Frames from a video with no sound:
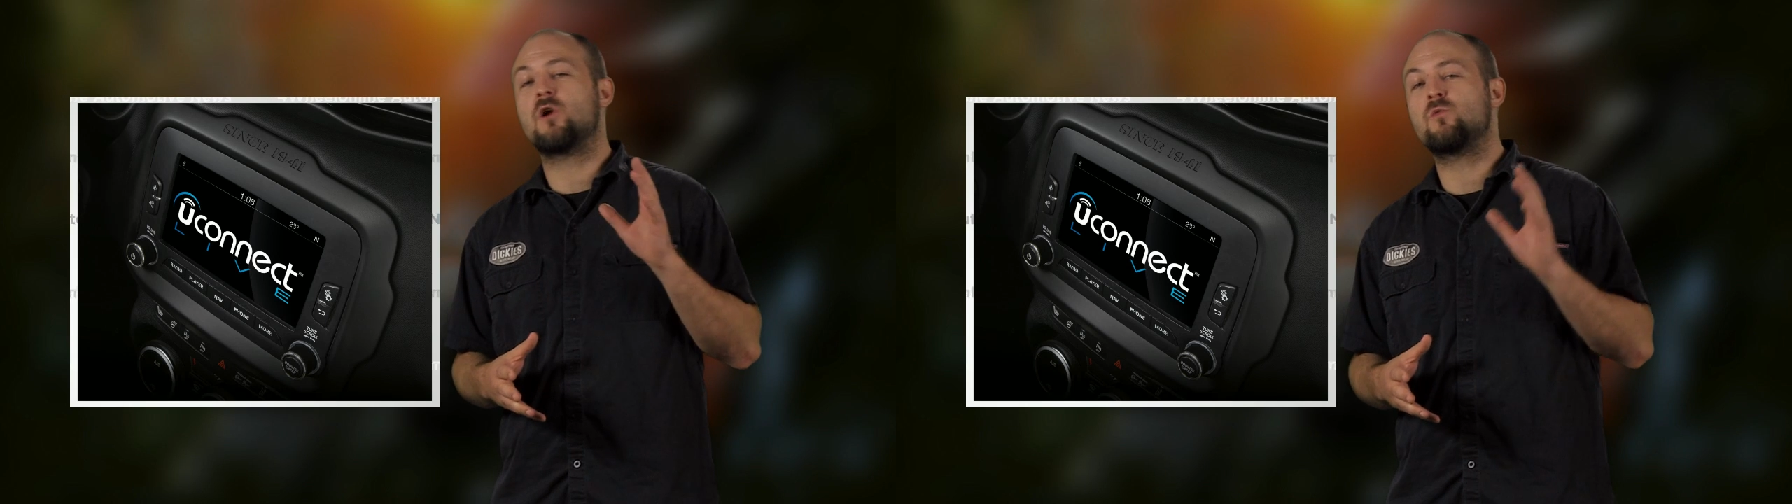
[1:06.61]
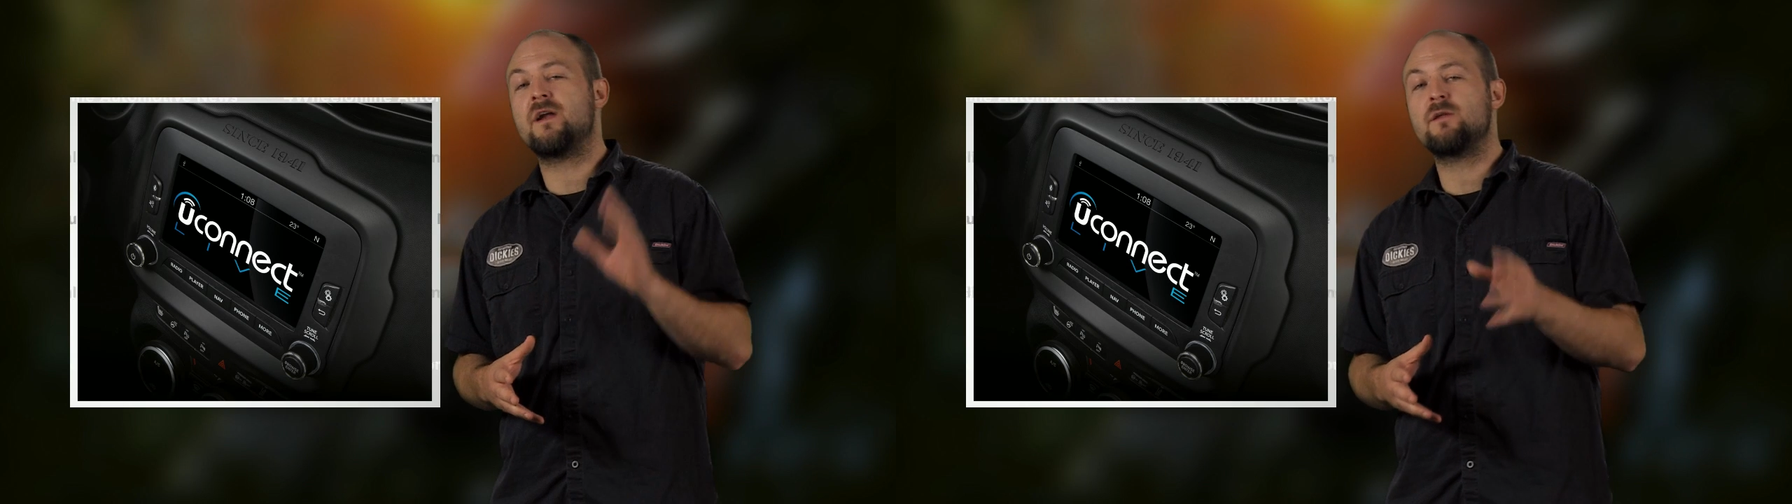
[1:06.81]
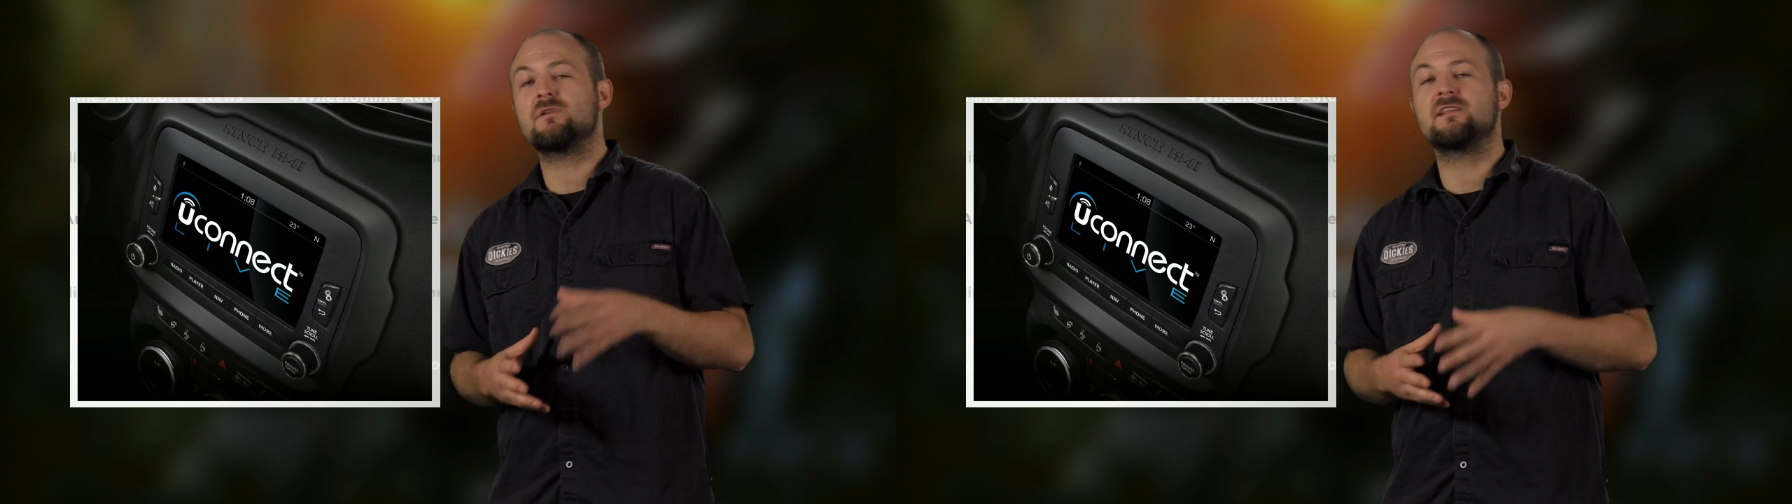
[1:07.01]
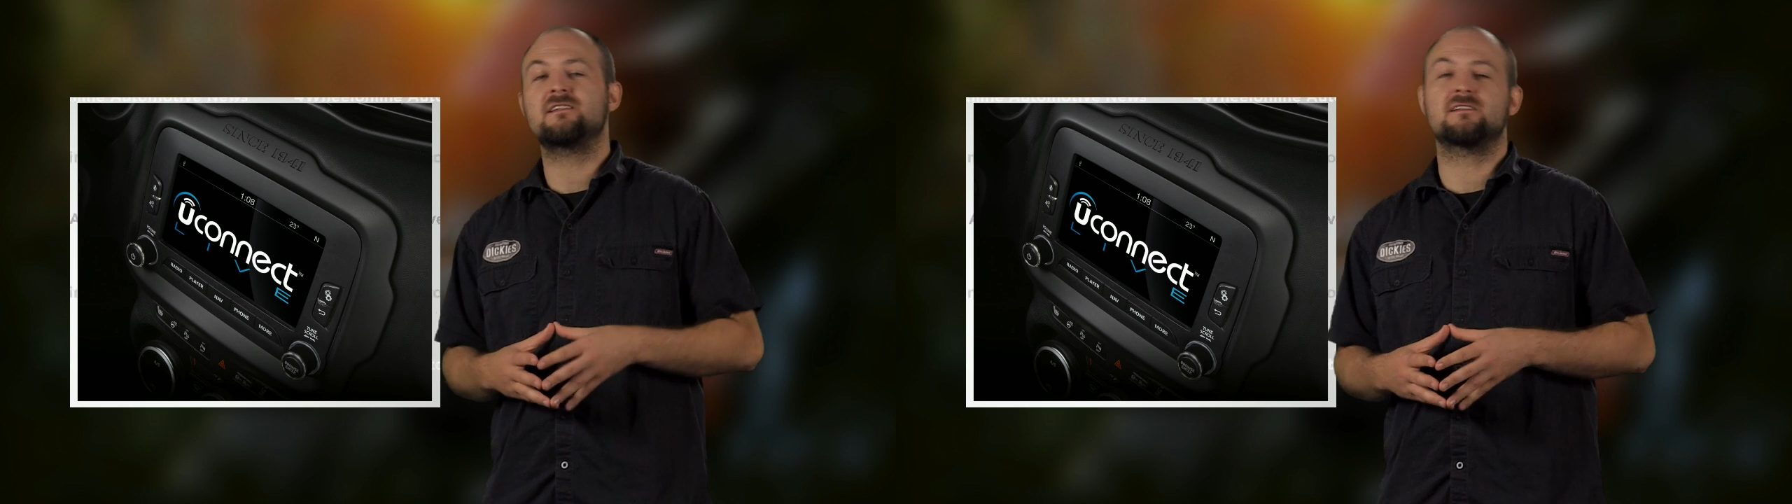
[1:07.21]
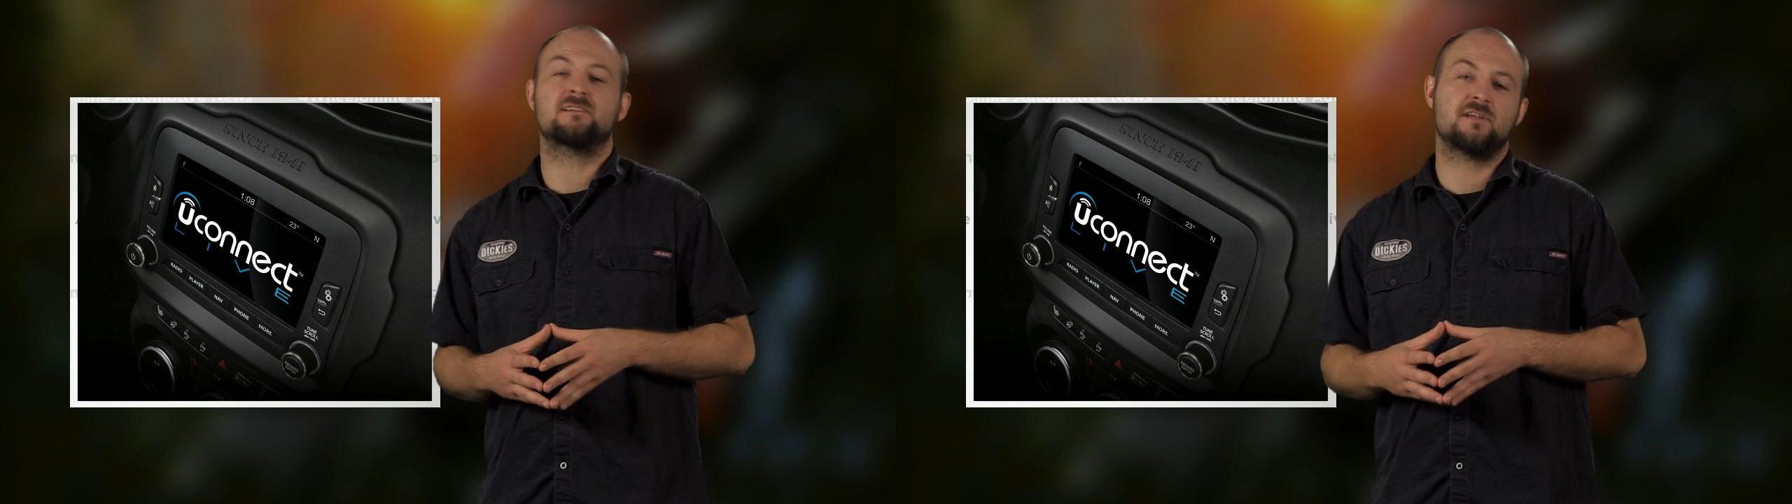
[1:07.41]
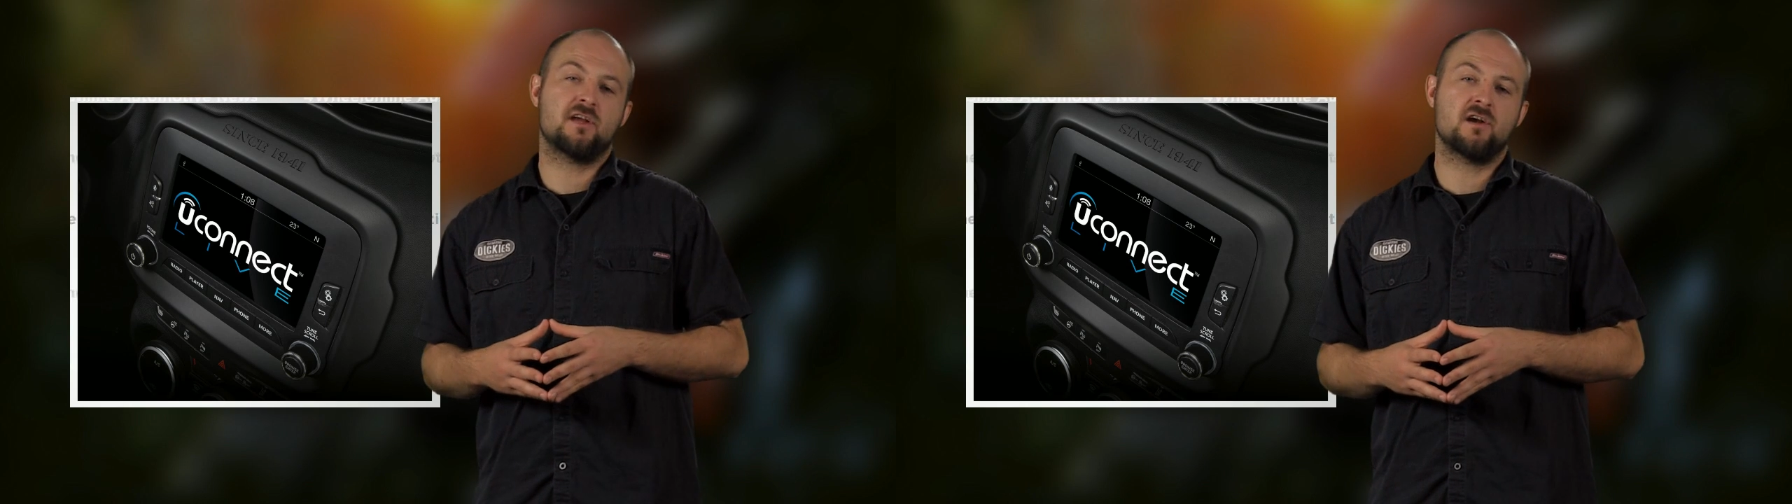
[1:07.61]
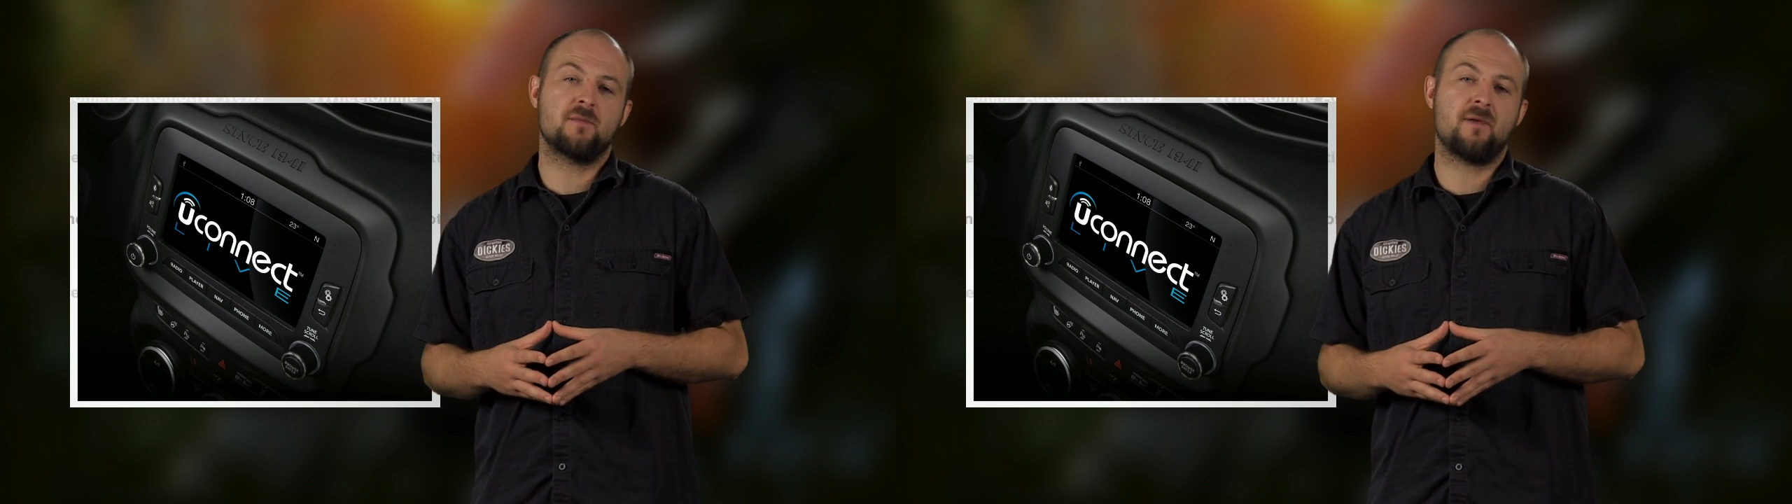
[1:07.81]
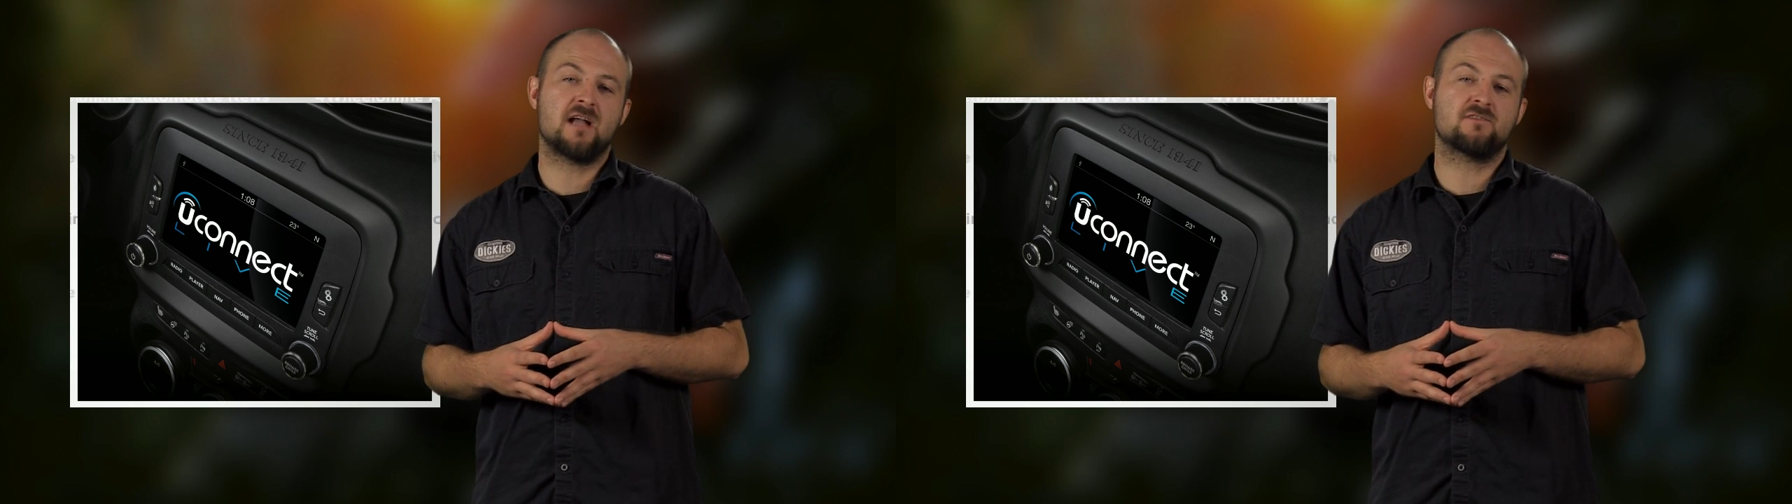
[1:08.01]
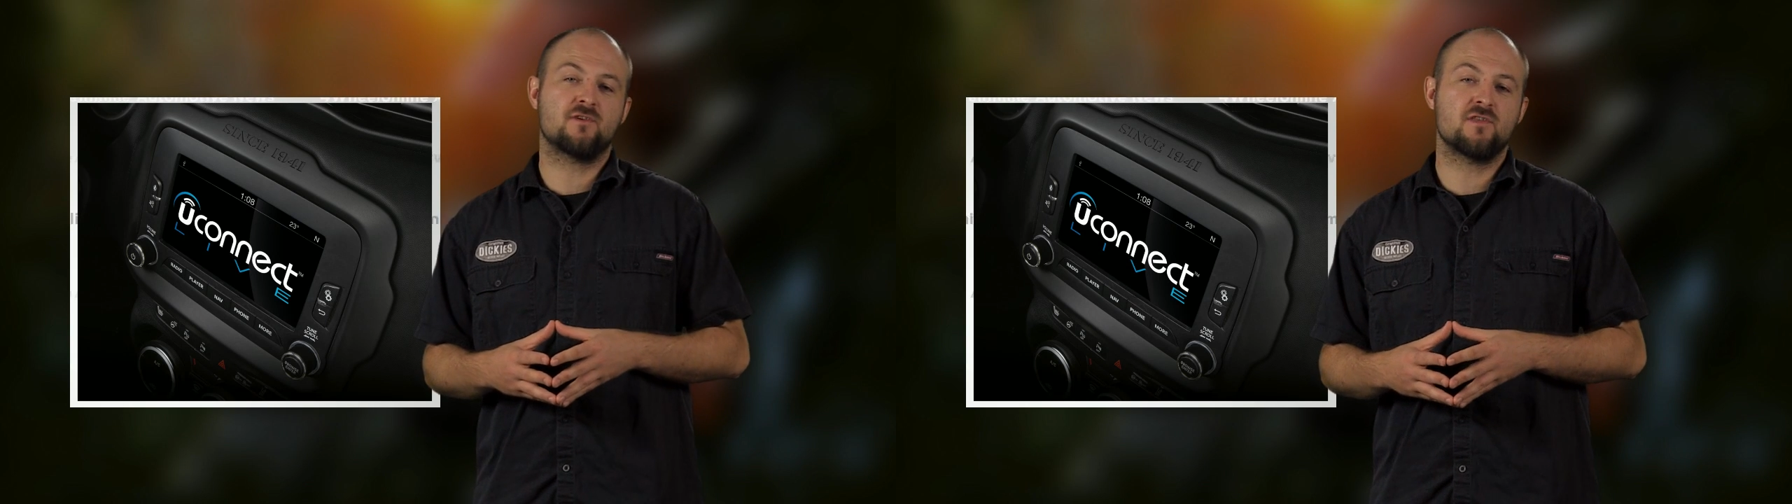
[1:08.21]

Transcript: already released a security patch for